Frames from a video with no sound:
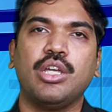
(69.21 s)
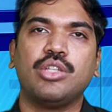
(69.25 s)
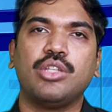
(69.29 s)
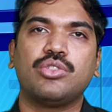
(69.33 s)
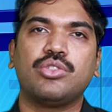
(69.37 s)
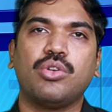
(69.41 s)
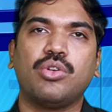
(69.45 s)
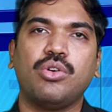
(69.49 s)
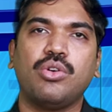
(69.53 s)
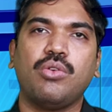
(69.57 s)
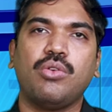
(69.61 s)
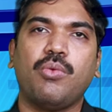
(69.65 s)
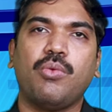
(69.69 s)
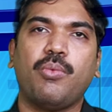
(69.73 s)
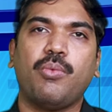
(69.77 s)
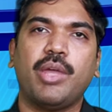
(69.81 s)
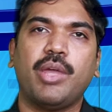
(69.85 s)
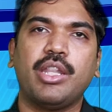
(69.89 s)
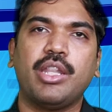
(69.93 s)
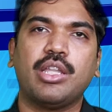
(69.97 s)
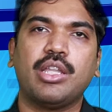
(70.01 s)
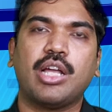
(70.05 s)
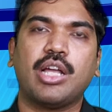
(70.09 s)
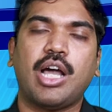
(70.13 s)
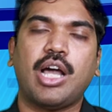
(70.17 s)
So
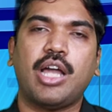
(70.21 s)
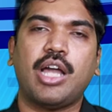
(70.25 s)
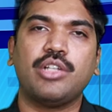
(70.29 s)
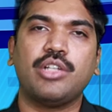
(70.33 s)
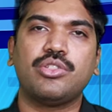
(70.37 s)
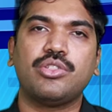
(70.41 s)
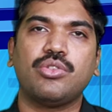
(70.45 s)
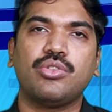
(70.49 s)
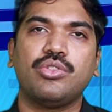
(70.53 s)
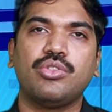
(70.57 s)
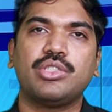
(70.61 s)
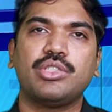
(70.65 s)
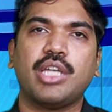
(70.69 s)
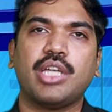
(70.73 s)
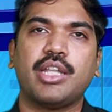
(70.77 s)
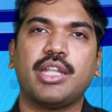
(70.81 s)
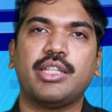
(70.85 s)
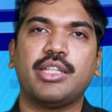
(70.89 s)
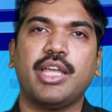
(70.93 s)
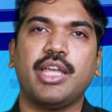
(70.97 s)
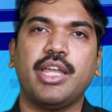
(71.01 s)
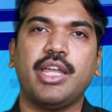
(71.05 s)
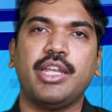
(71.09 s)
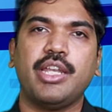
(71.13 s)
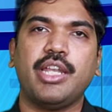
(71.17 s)
when the gallstones are
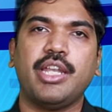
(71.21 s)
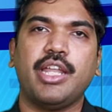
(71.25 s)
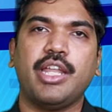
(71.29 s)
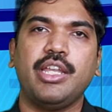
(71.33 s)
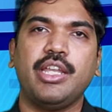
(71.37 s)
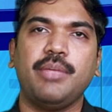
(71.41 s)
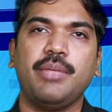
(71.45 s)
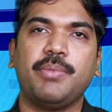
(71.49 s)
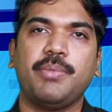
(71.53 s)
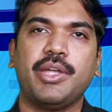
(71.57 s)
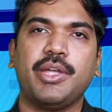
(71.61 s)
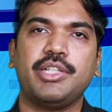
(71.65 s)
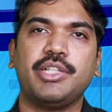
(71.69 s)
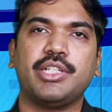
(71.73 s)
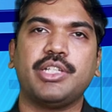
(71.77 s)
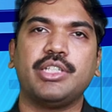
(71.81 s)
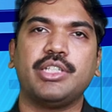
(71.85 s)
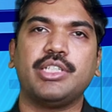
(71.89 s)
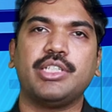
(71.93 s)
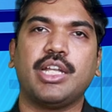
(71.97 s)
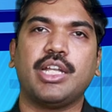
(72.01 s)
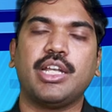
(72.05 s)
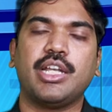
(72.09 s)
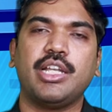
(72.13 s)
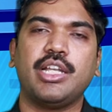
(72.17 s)
there in any
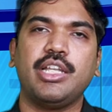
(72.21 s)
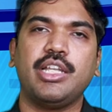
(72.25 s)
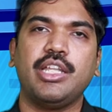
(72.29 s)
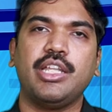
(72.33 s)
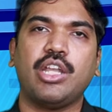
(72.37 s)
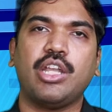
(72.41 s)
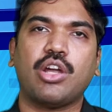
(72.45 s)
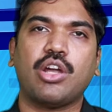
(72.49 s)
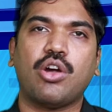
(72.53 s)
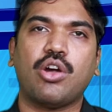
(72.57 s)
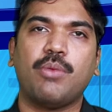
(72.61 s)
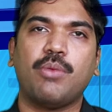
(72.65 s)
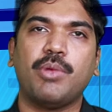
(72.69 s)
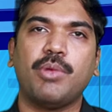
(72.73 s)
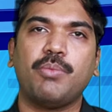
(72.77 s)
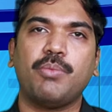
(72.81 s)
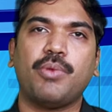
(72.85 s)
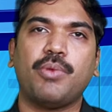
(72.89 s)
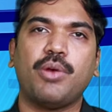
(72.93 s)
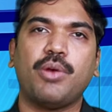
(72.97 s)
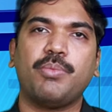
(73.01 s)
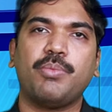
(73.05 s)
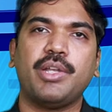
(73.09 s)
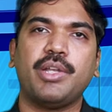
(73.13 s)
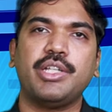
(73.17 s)
patient, generally in a common
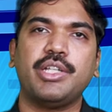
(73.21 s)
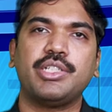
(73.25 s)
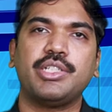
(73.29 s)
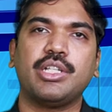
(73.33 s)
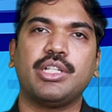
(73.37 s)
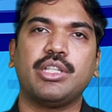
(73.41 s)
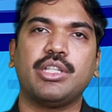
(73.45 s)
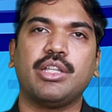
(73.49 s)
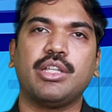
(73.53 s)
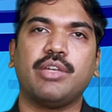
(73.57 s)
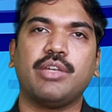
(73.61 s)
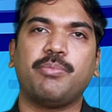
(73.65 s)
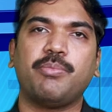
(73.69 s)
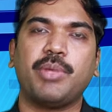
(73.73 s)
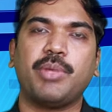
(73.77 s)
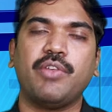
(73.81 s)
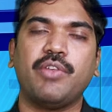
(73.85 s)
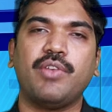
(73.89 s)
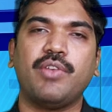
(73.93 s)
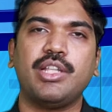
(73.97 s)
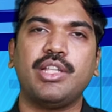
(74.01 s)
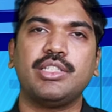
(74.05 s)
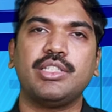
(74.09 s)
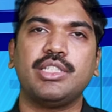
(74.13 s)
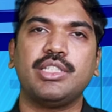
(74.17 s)
population, the
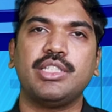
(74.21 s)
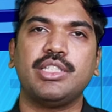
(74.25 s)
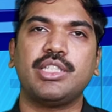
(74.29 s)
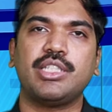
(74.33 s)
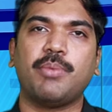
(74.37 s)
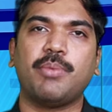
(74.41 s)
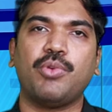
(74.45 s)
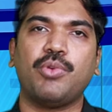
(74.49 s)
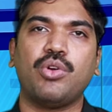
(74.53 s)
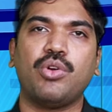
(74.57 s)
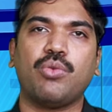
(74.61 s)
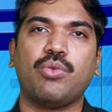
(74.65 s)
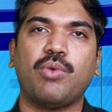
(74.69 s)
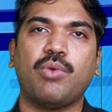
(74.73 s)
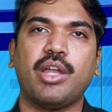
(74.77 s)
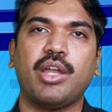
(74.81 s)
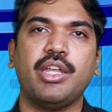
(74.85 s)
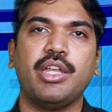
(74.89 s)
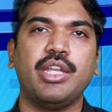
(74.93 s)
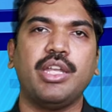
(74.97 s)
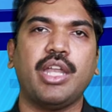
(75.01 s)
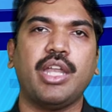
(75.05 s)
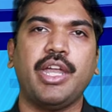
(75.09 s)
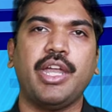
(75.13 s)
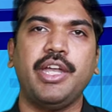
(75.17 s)
prevalence is about 1
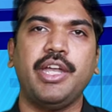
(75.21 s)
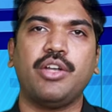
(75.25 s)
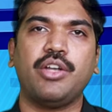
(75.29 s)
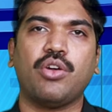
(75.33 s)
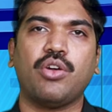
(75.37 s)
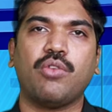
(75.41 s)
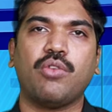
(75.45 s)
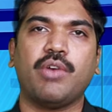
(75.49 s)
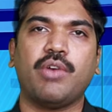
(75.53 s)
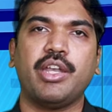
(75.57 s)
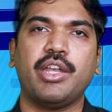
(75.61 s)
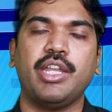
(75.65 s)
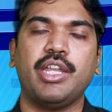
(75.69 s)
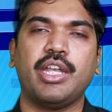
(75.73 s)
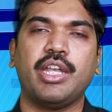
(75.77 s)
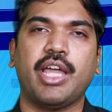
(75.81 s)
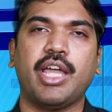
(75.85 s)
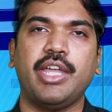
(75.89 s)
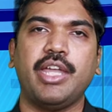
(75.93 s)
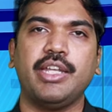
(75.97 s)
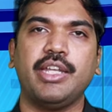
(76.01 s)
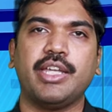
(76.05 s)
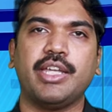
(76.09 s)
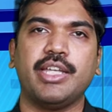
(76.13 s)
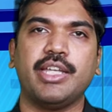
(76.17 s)
in 8 or 1 in
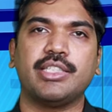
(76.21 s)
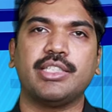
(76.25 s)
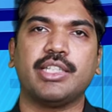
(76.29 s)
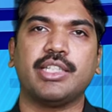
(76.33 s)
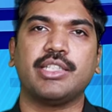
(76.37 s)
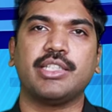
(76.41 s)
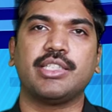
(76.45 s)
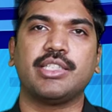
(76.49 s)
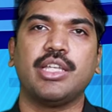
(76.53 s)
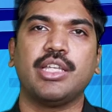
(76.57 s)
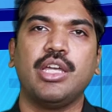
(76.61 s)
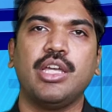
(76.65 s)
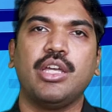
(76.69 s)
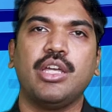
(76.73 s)
9 cases.